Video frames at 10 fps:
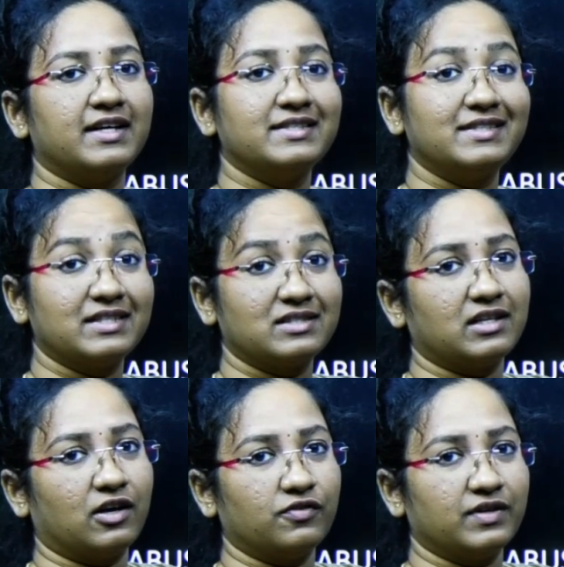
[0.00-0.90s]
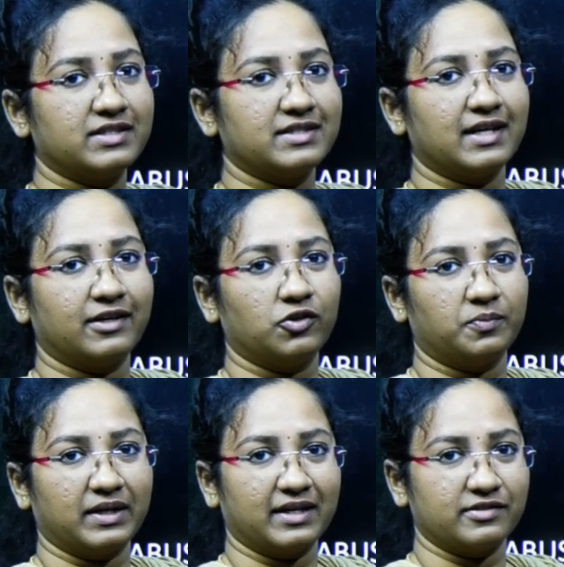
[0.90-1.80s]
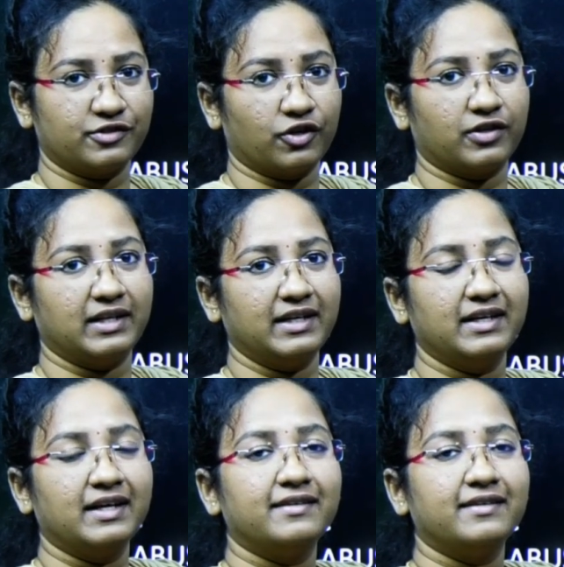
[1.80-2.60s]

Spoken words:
6th round, which is set to begin shortly,